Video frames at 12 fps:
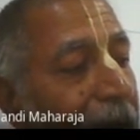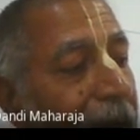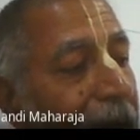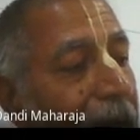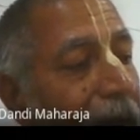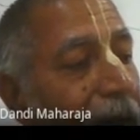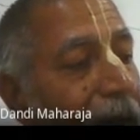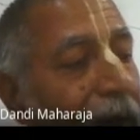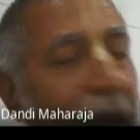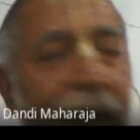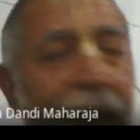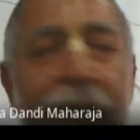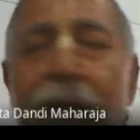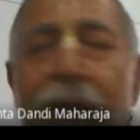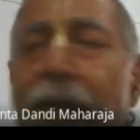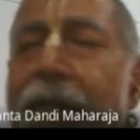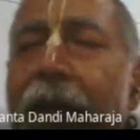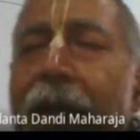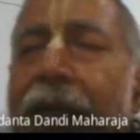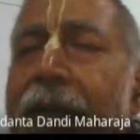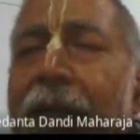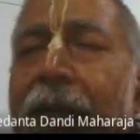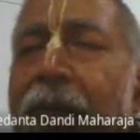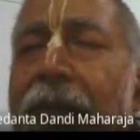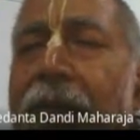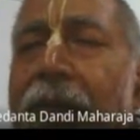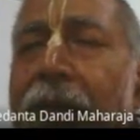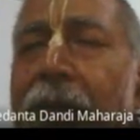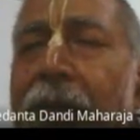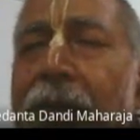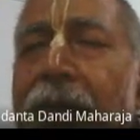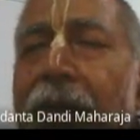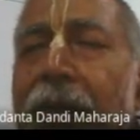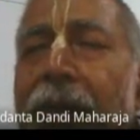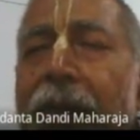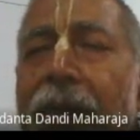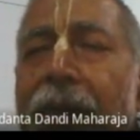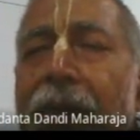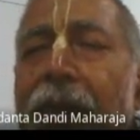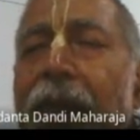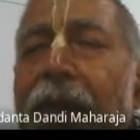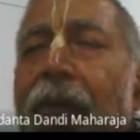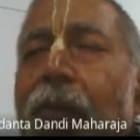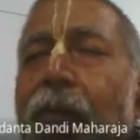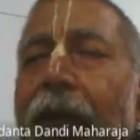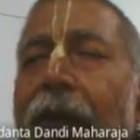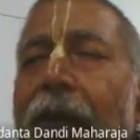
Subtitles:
he came to the conclusion, if I don't